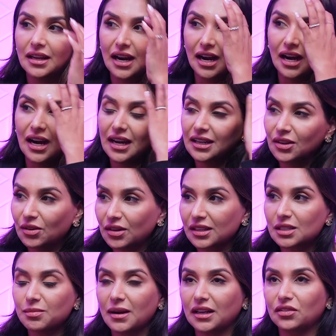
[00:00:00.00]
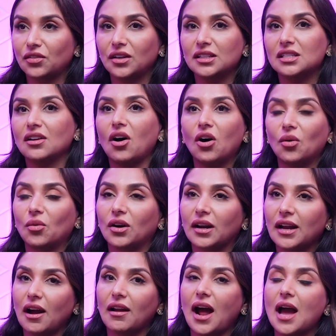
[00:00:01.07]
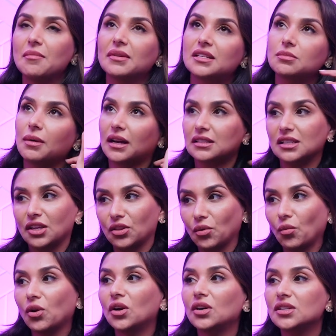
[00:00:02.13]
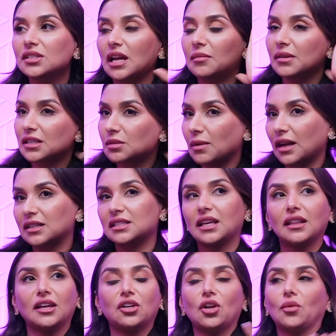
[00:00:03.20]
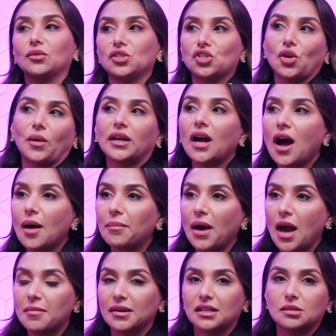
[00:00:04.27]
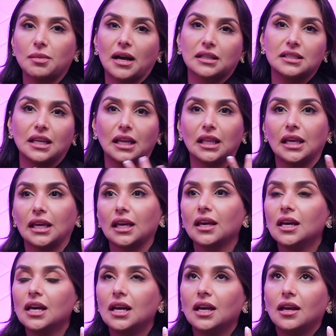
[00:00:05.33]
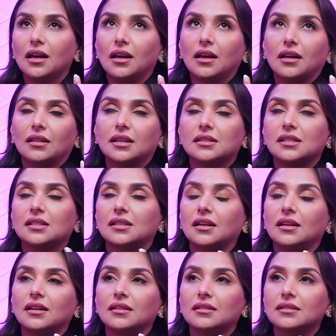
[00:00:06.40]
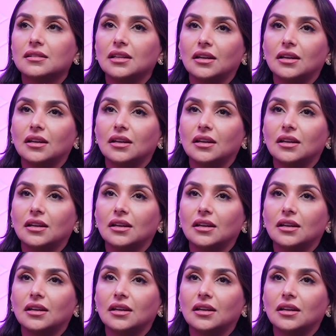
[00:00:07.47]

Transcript: Yeah. I don't expect for it to all work out. I'm expecting the worst. I'm expecting like no one's showing up. I'm expecting like this is going to,